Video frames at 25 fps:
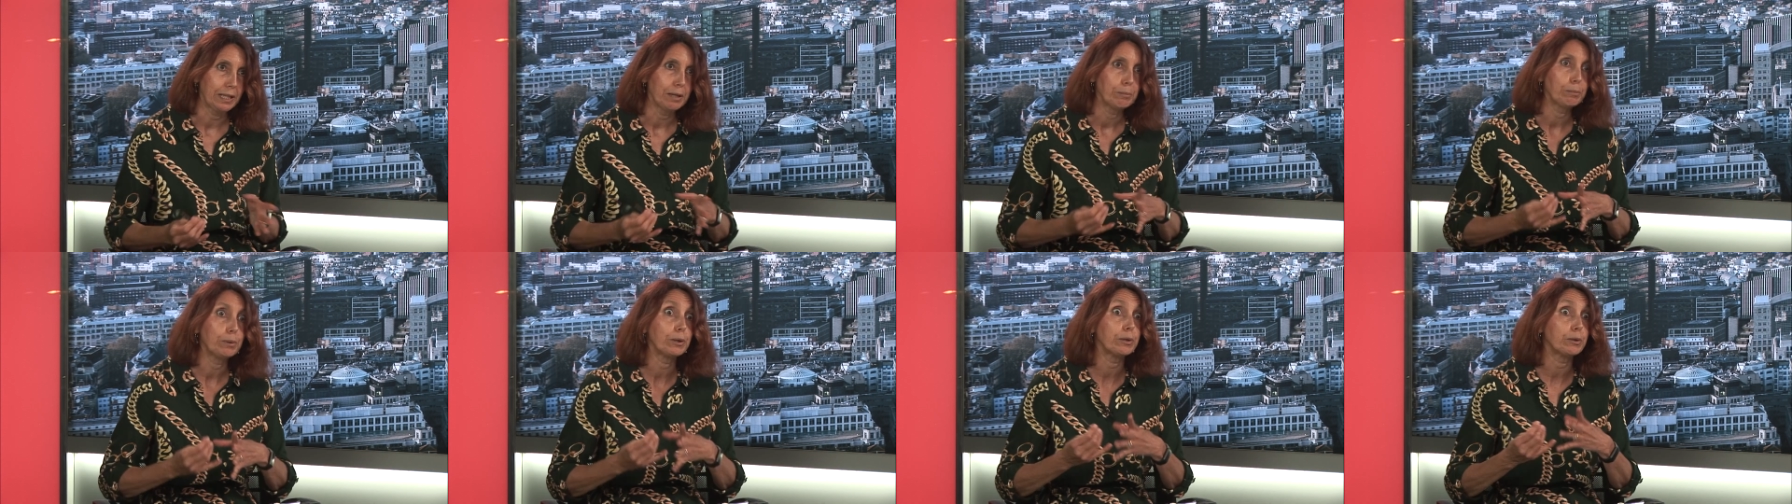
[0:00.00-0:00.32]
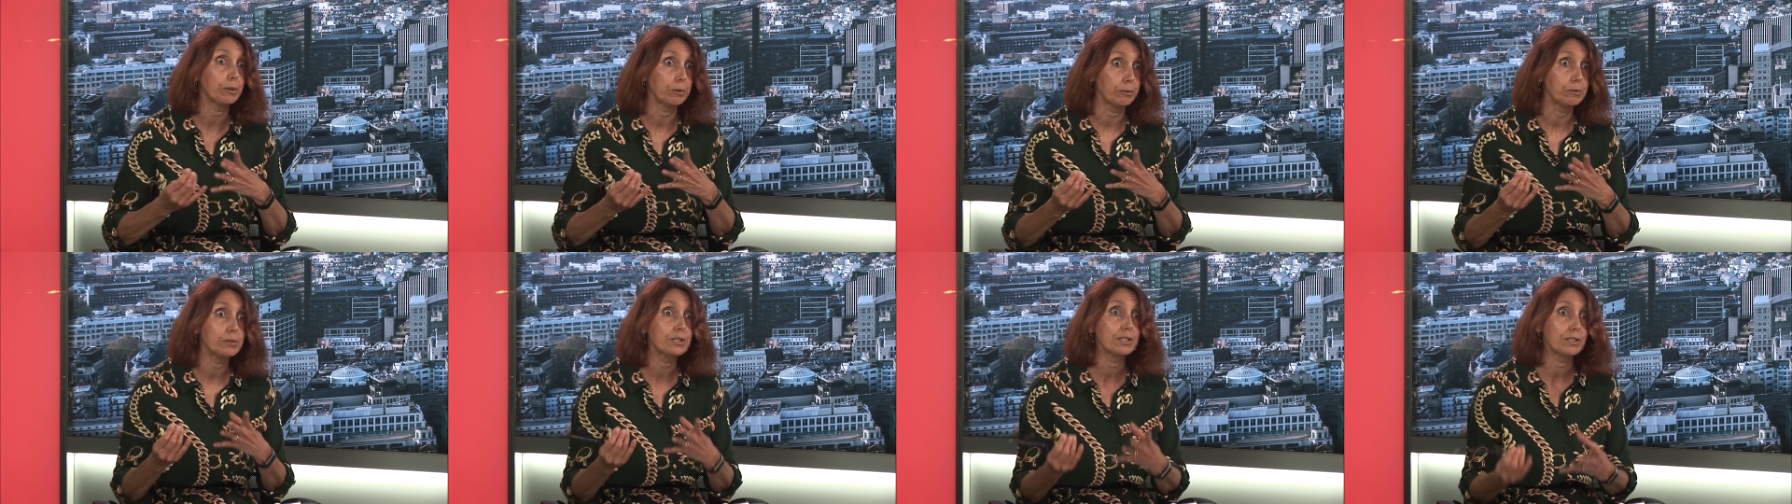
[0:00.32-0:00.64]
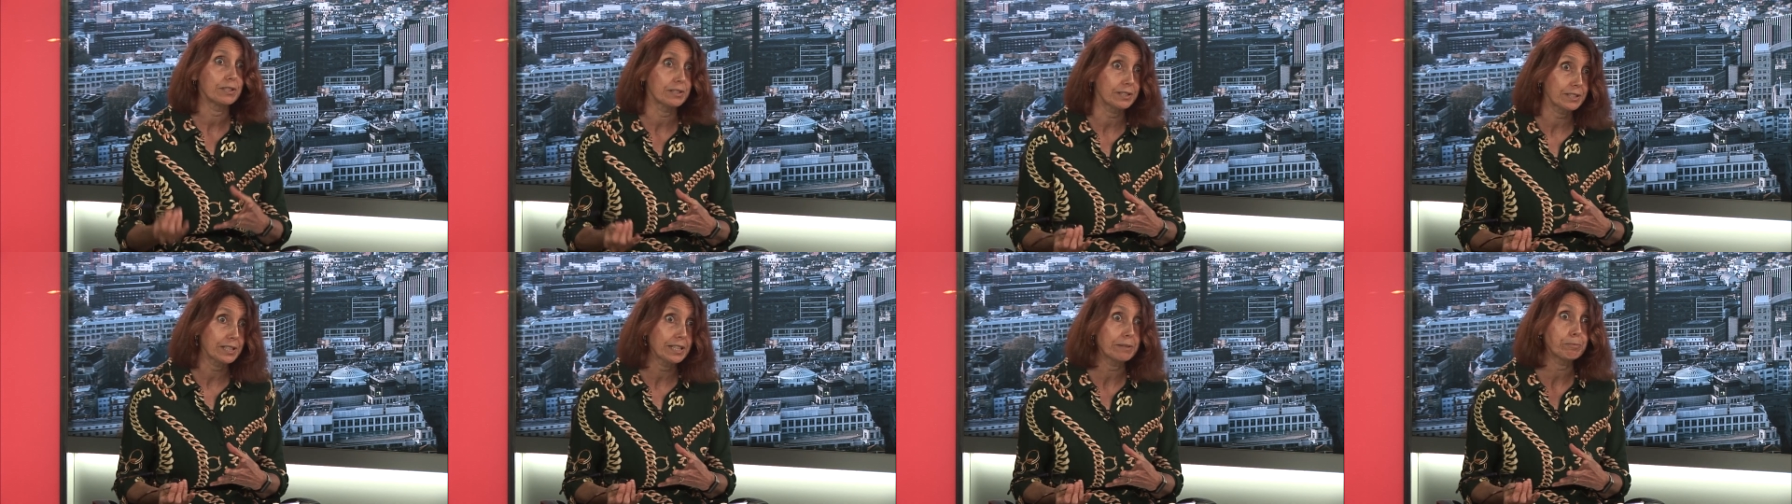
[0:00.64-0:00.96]
put onto
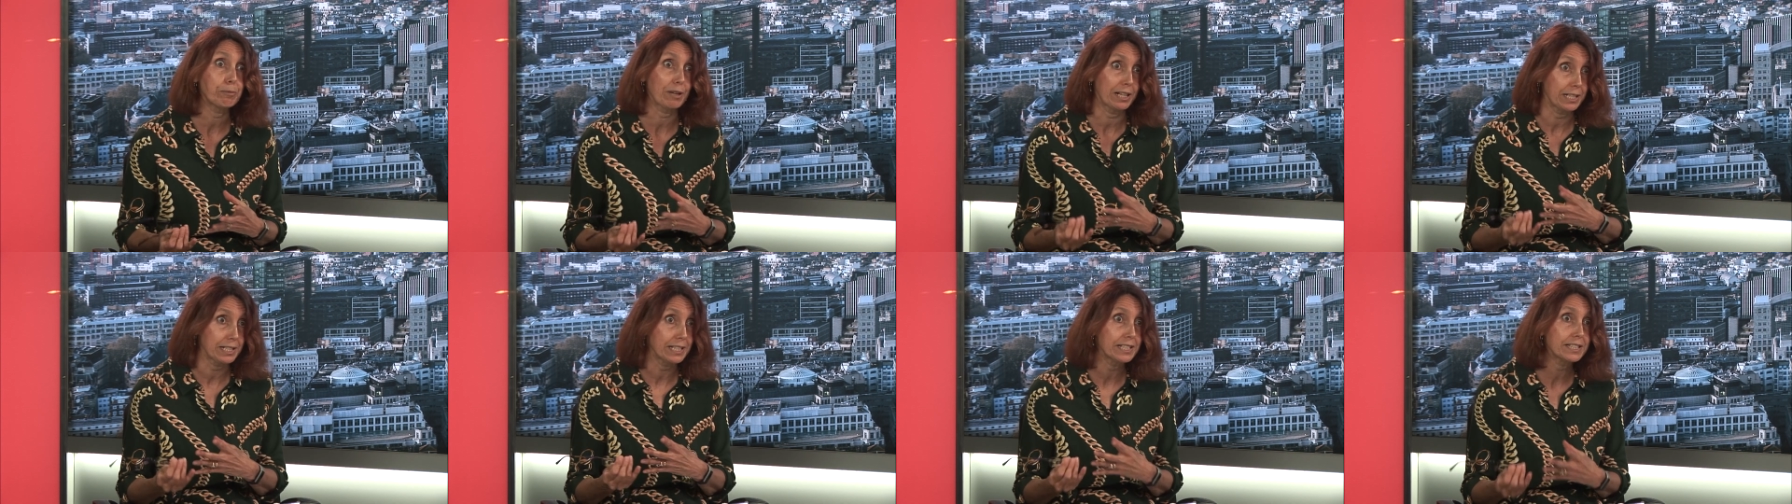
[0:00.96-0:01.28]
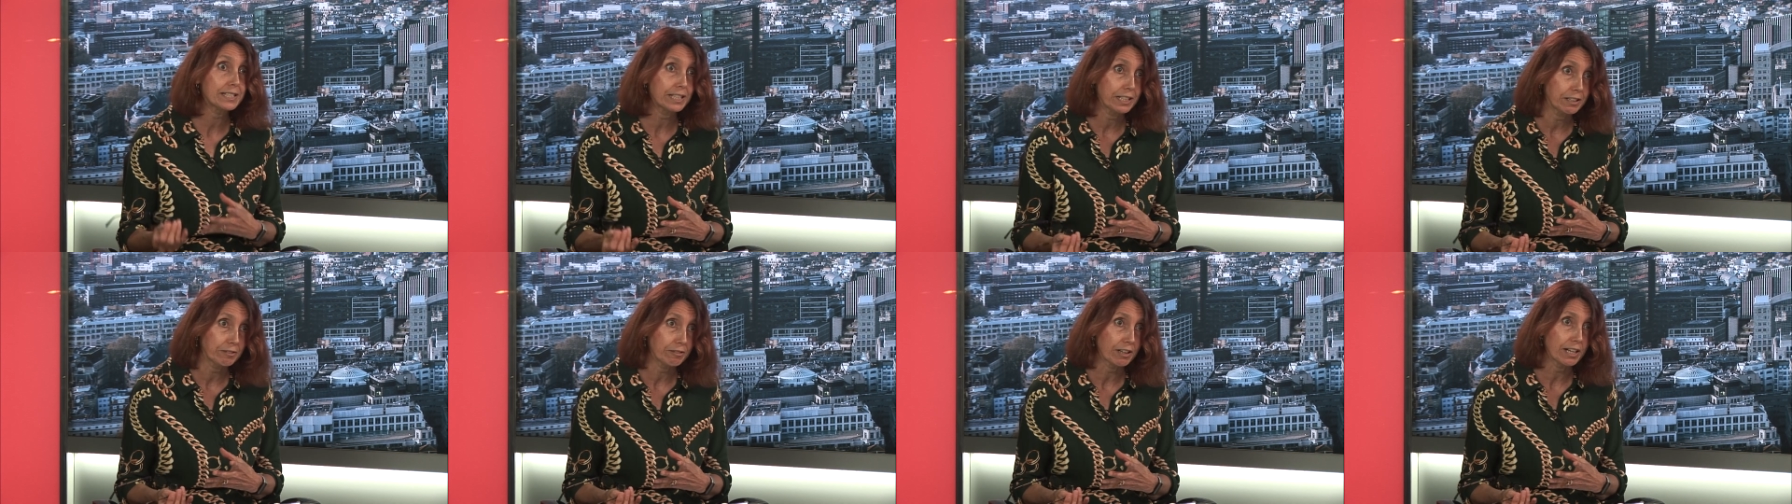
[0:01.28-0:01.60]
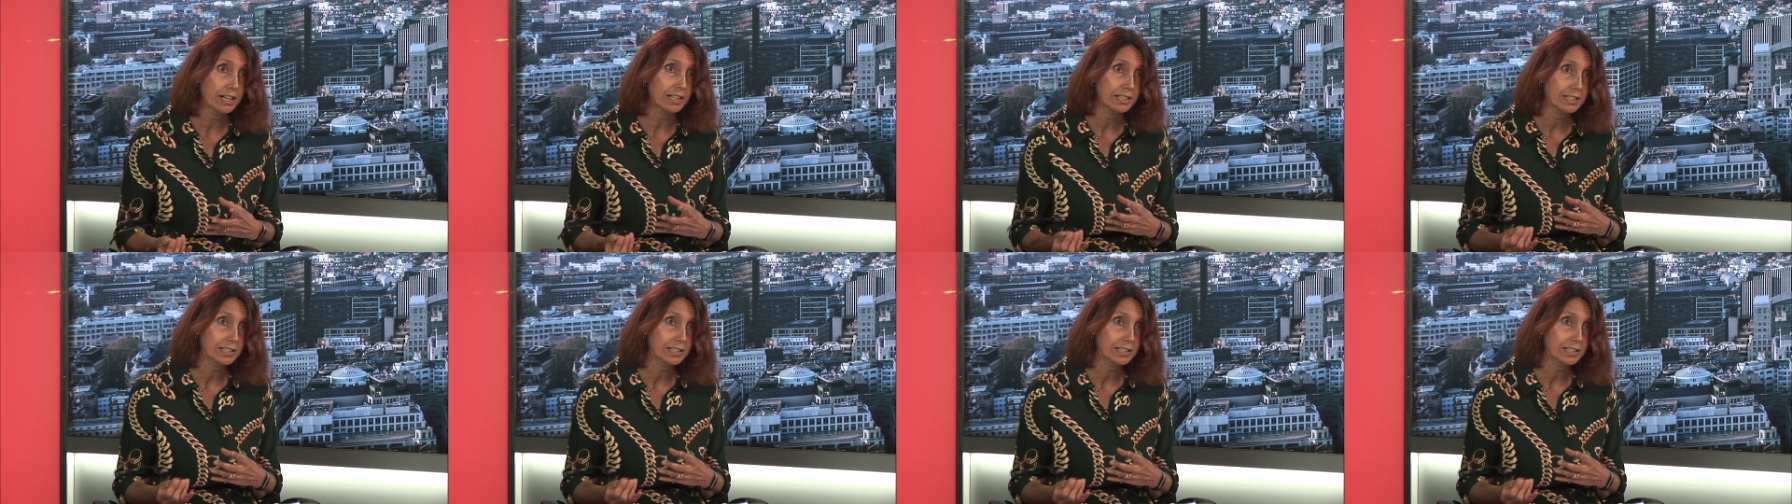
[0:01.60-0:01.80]
Brady C Risk.